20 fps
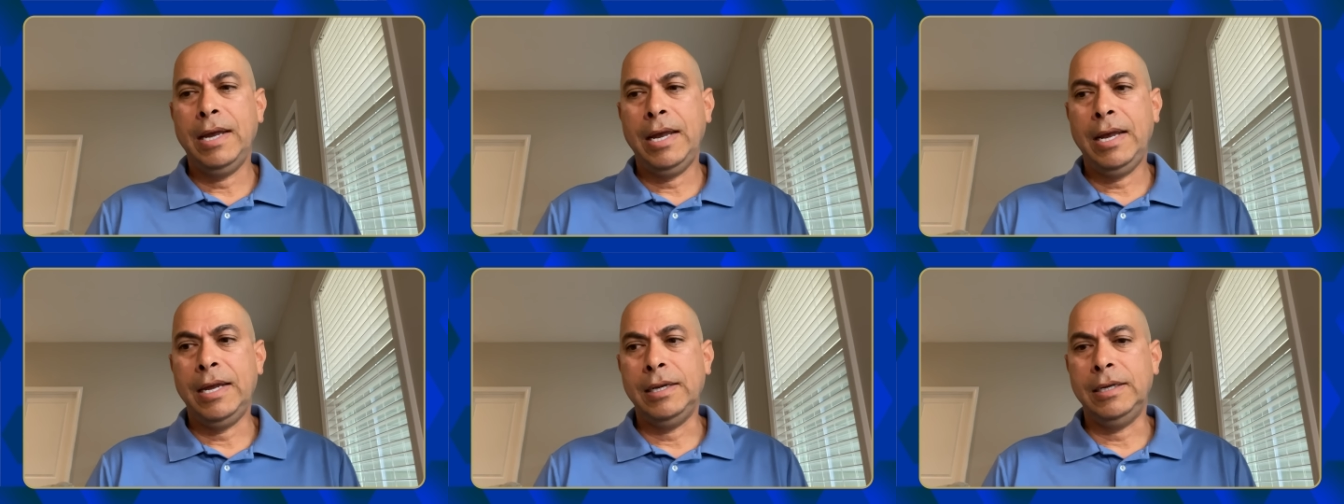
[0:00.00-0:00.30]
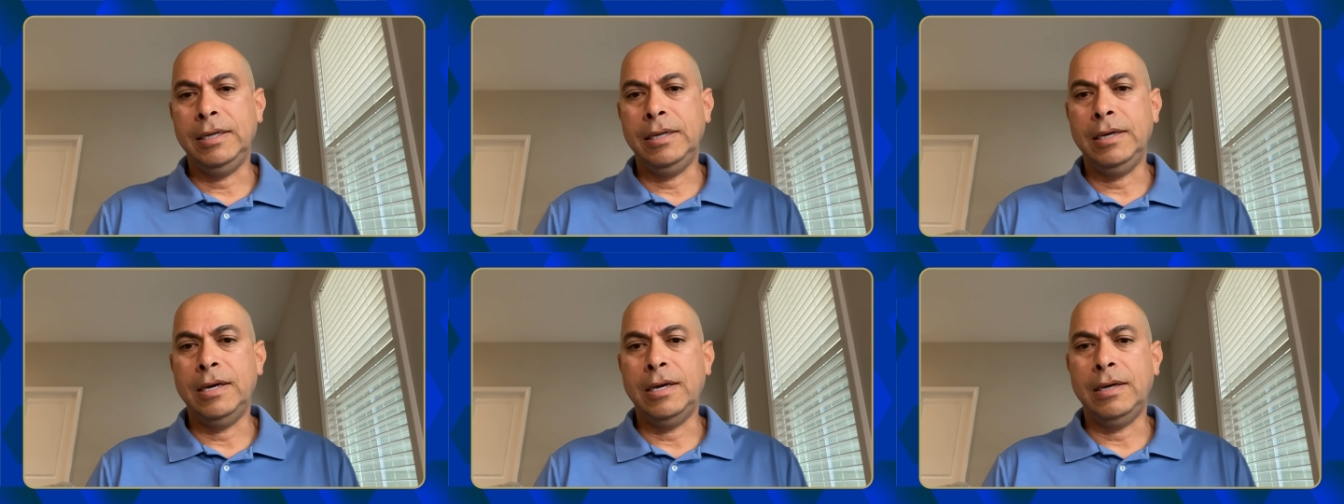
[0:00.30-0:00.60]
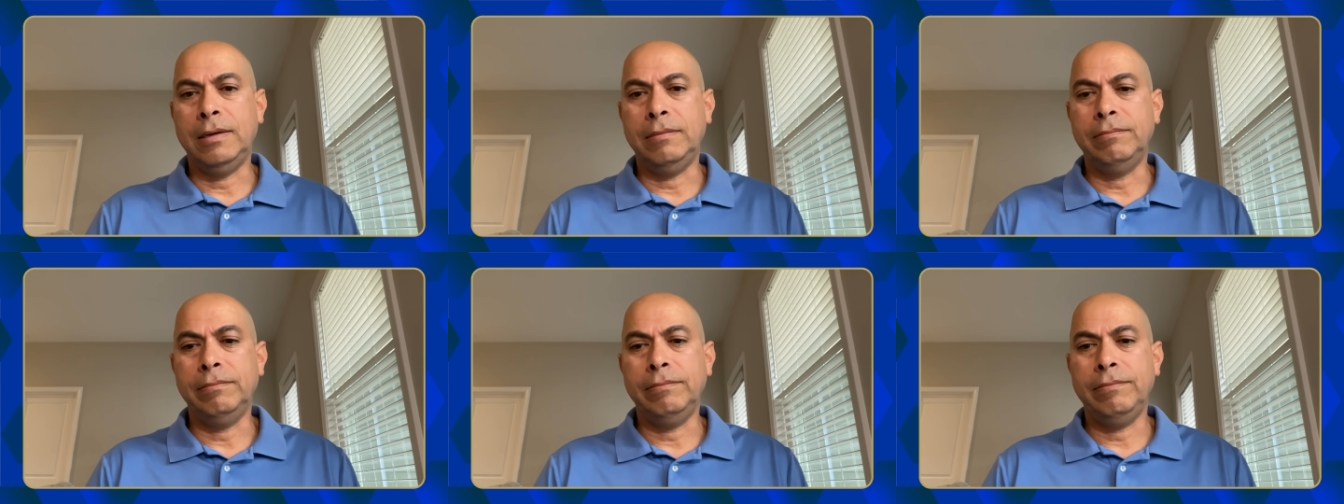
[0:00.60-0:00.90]
And
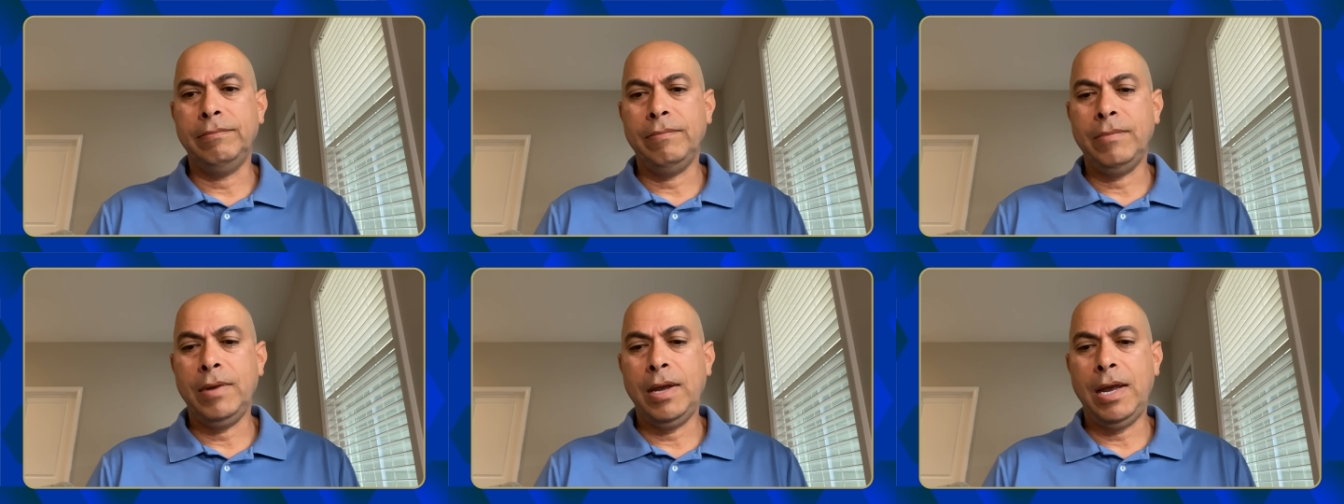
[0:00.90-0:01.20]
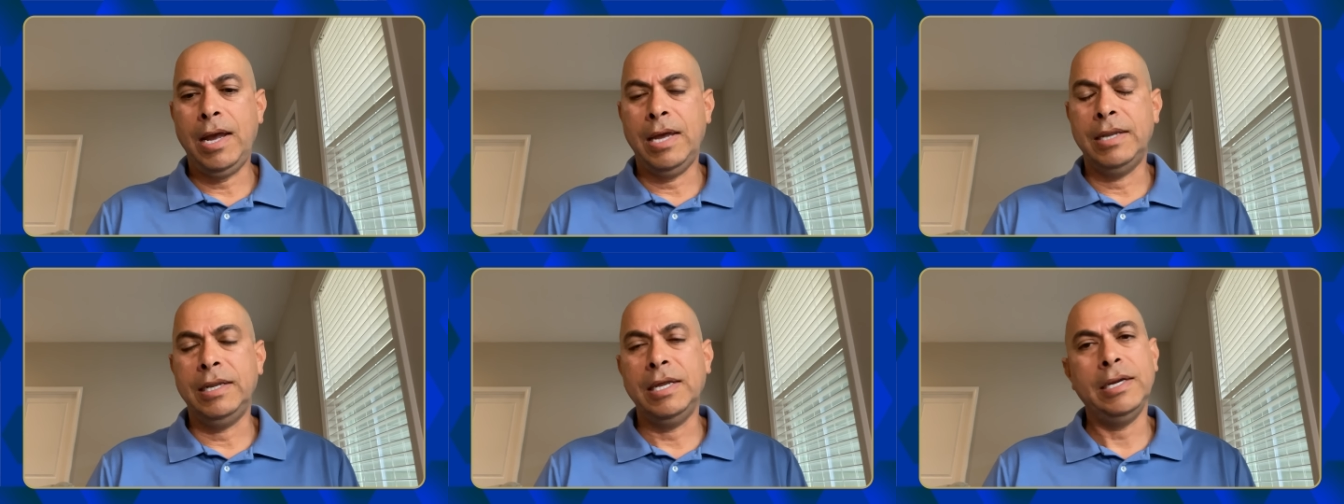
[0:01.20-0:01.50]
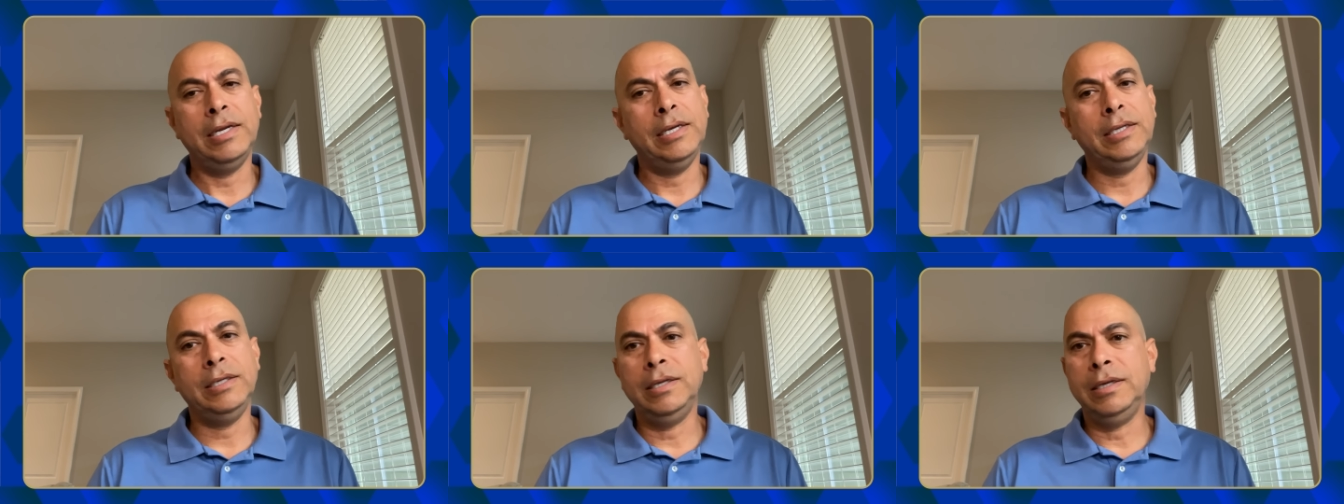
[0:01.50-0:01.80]

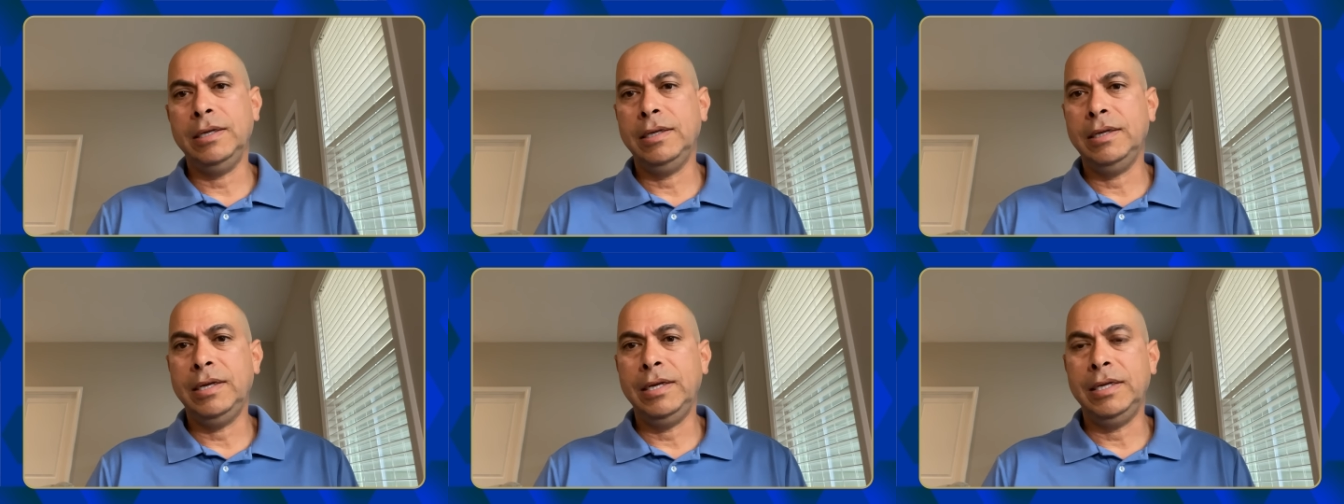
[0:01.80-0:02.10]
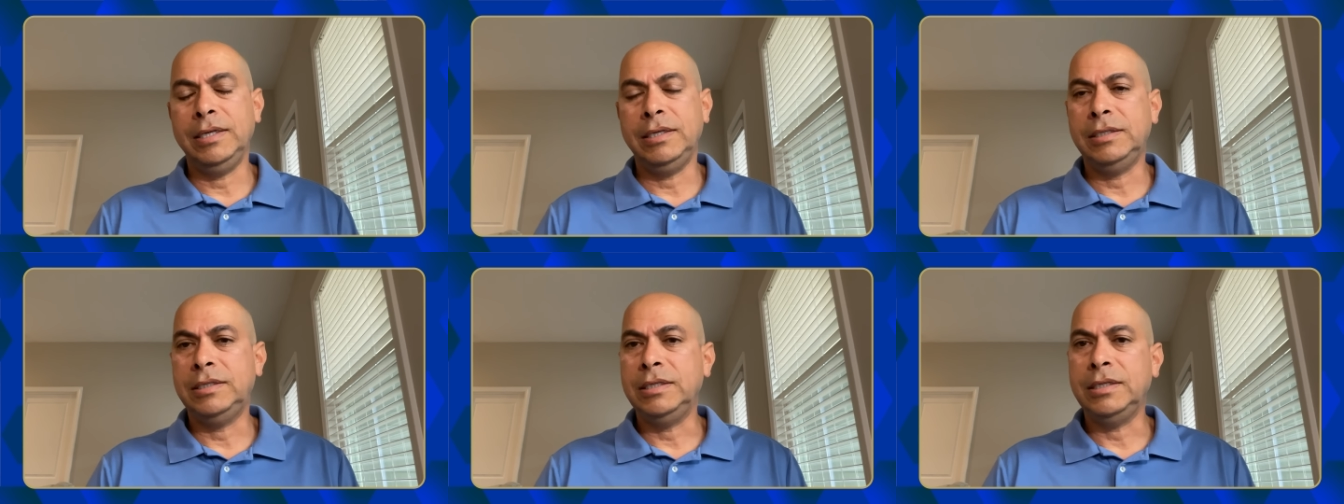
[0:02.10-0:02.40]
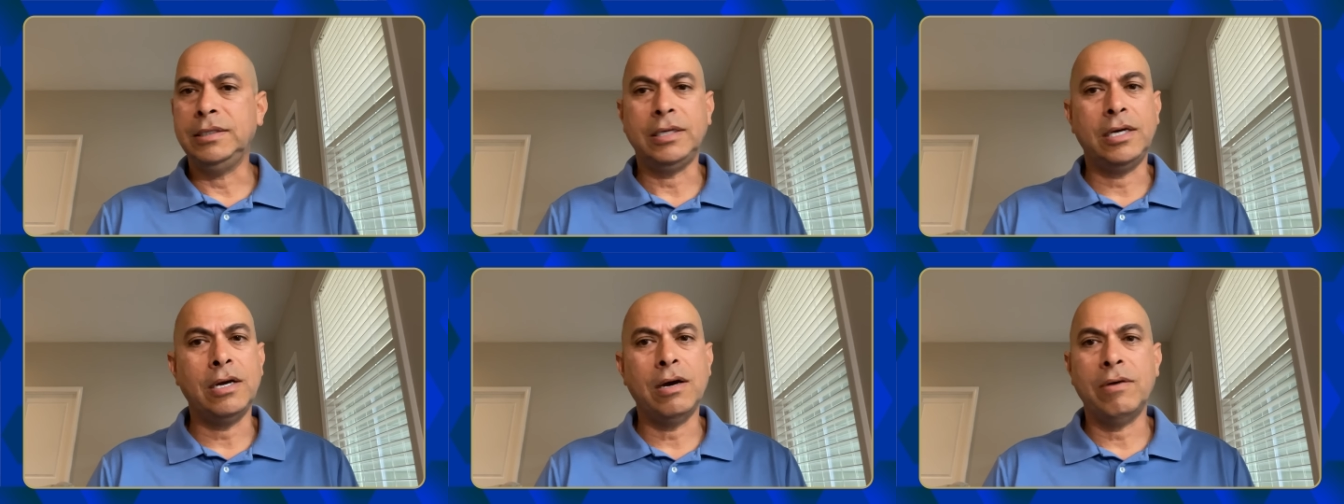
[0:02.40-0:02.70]
then it
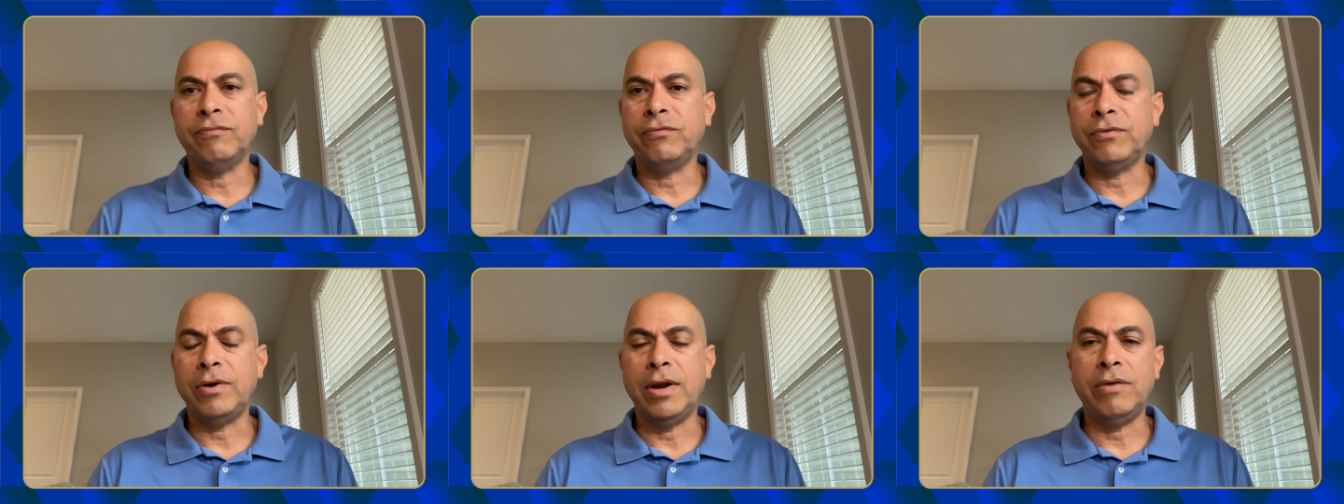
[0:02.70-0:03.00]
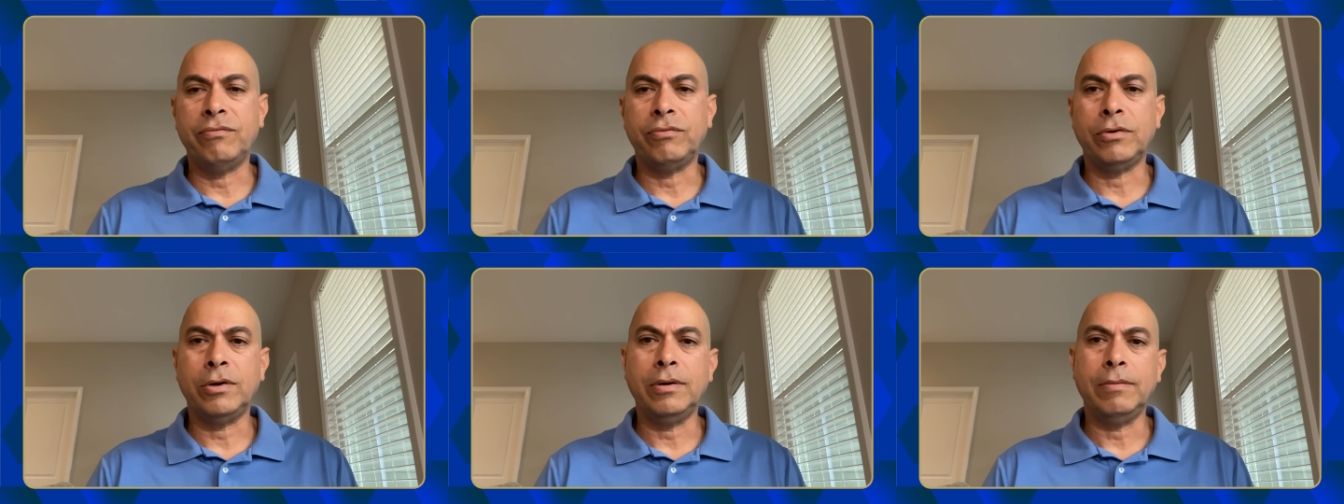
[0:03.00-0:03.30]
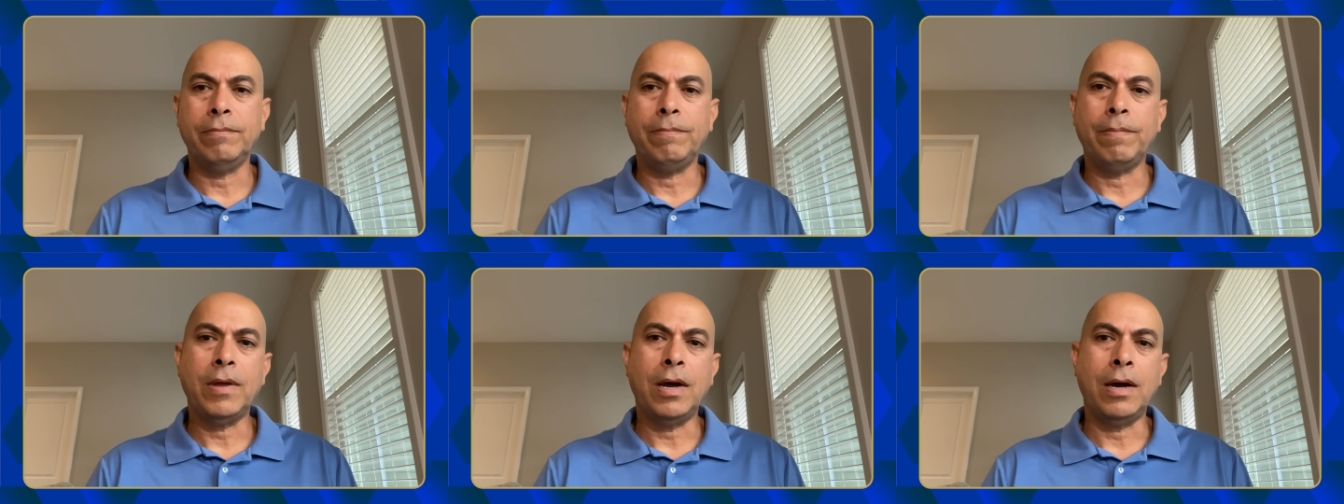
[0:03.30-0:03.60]
didn't come forever.